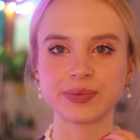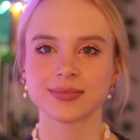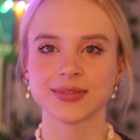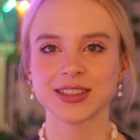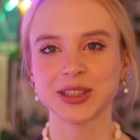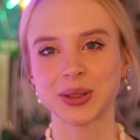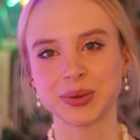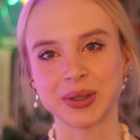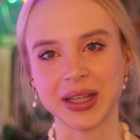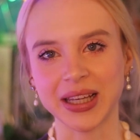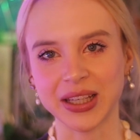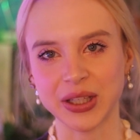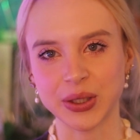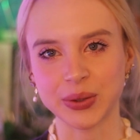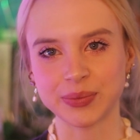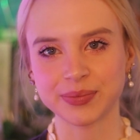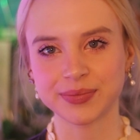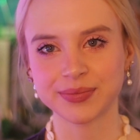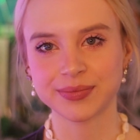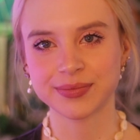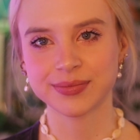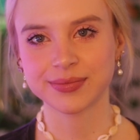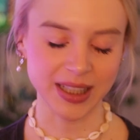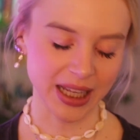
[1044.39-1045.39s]
So thank you.
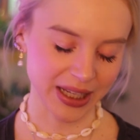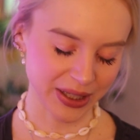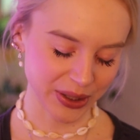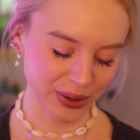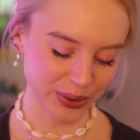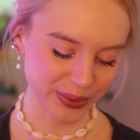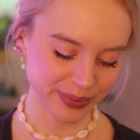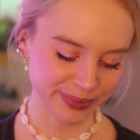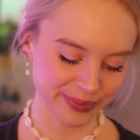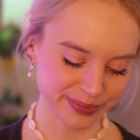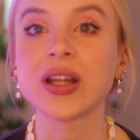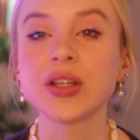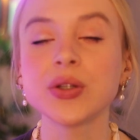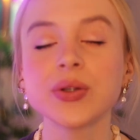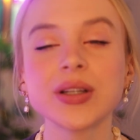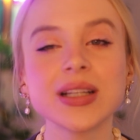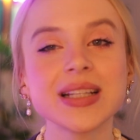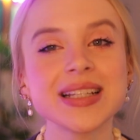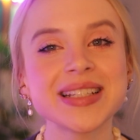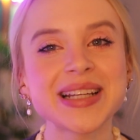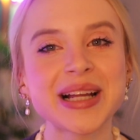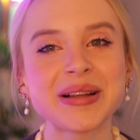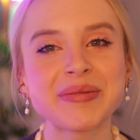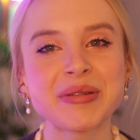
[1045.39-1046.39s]
Thank you. And you
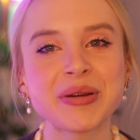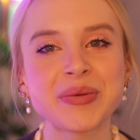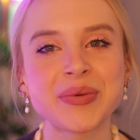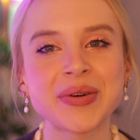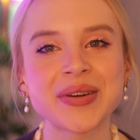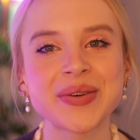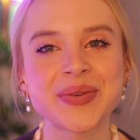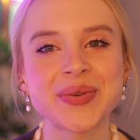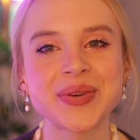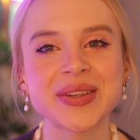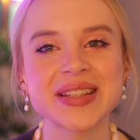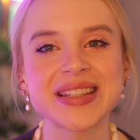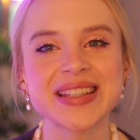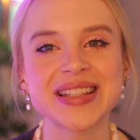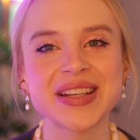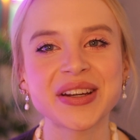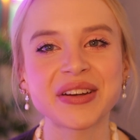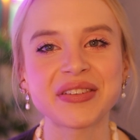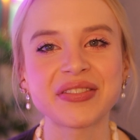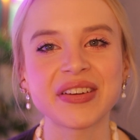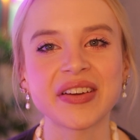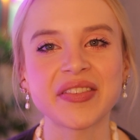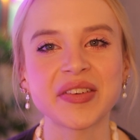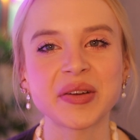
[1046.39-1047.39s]
can tell me what was
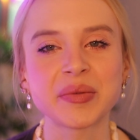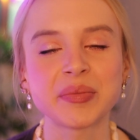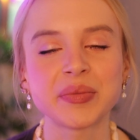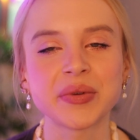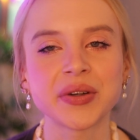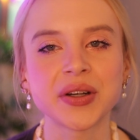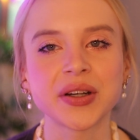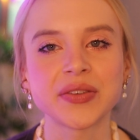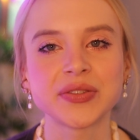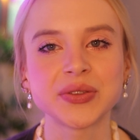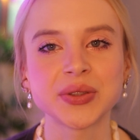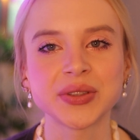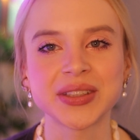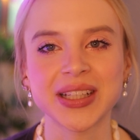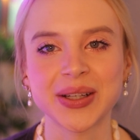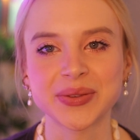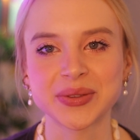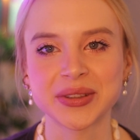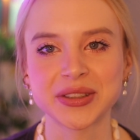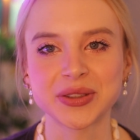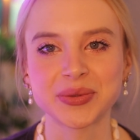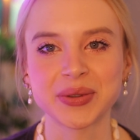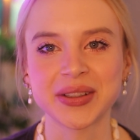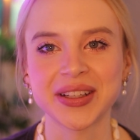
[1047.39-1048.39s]
your favorite book of
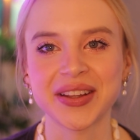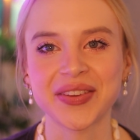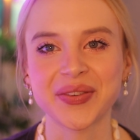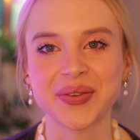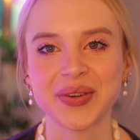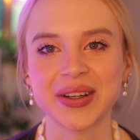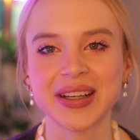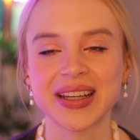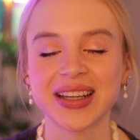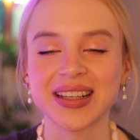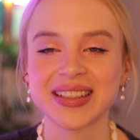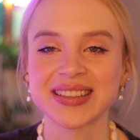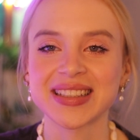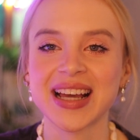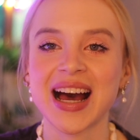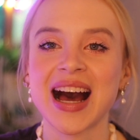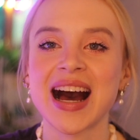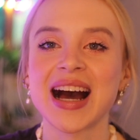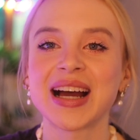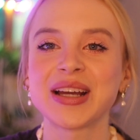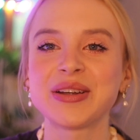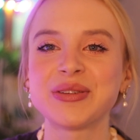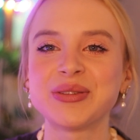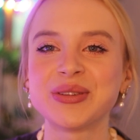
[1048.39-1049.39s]
2023, because
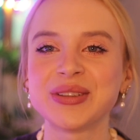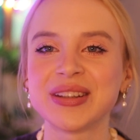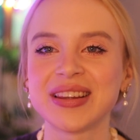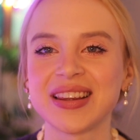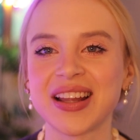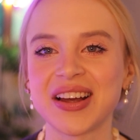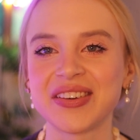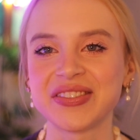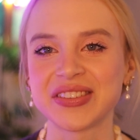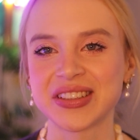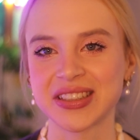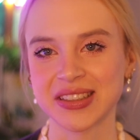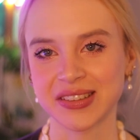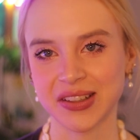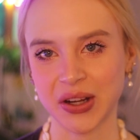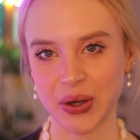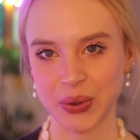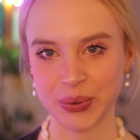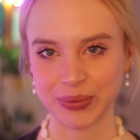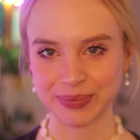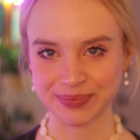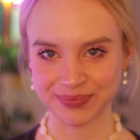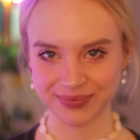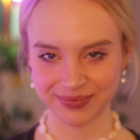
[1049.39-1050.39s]
I would love to
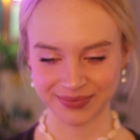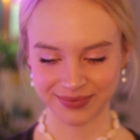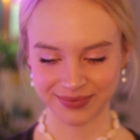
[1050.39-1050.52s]
know.